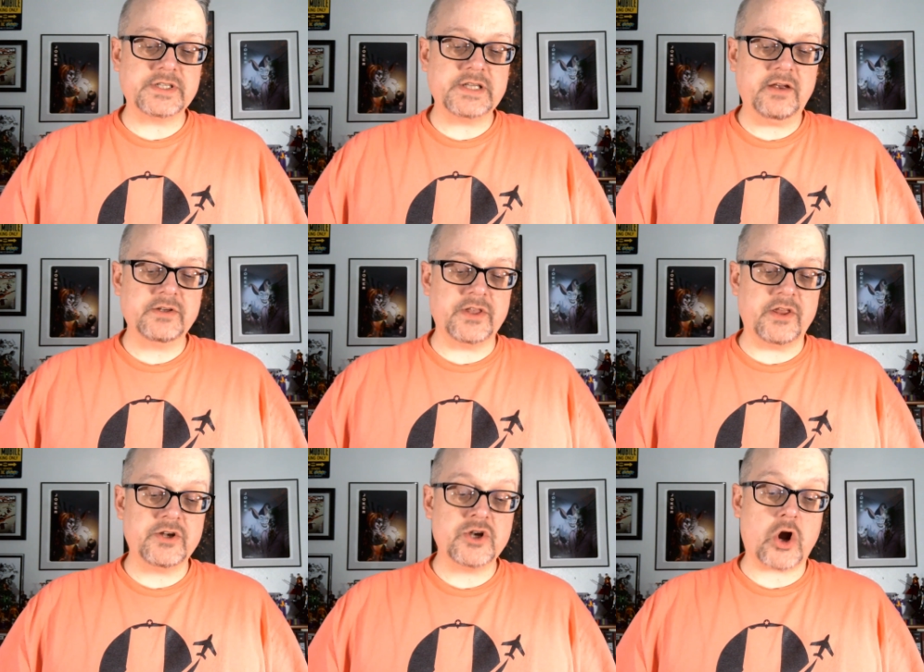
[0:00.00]
Tales of the
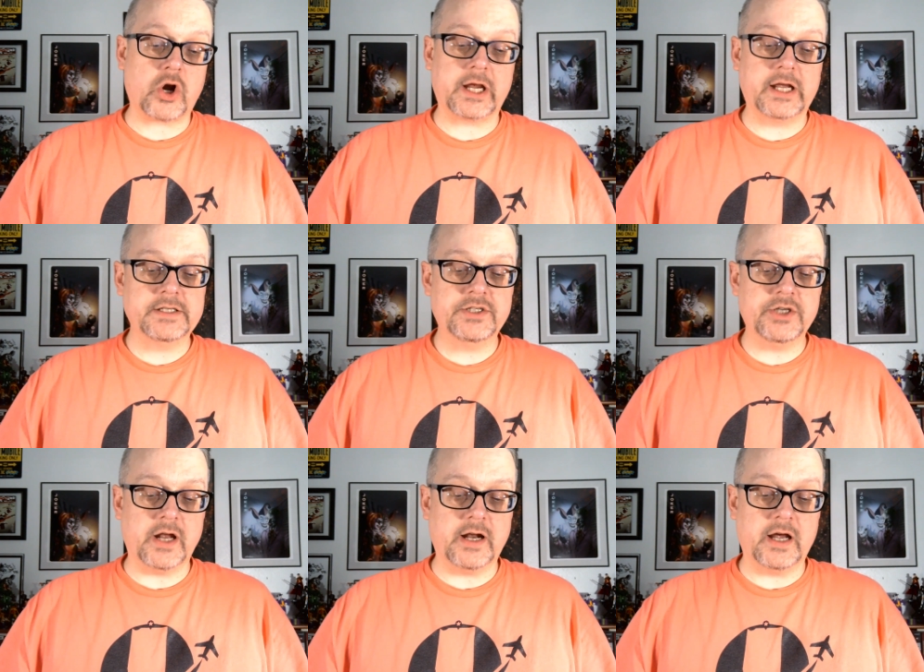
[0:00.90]
Dark
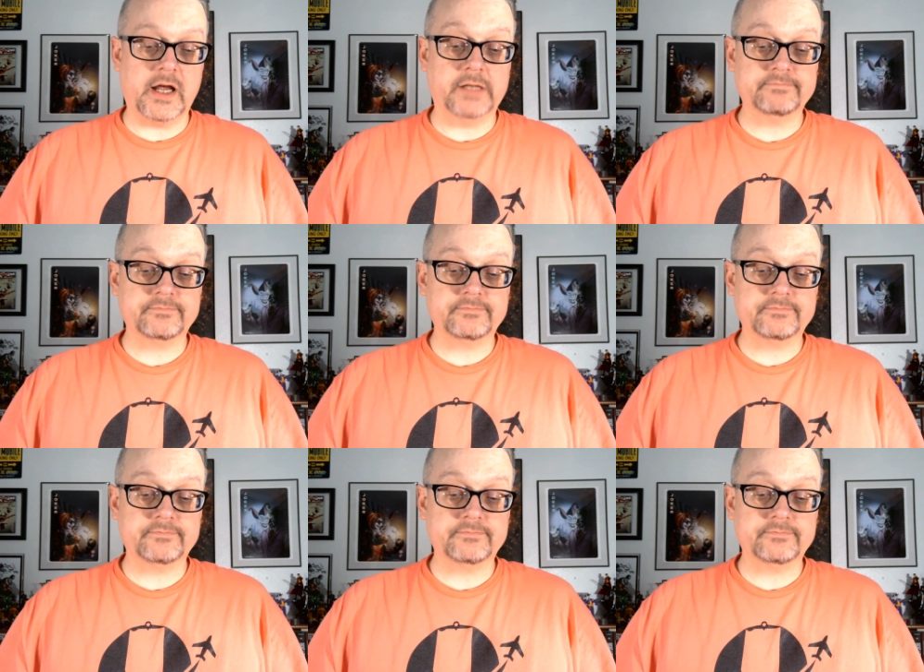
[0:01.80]
Jedi,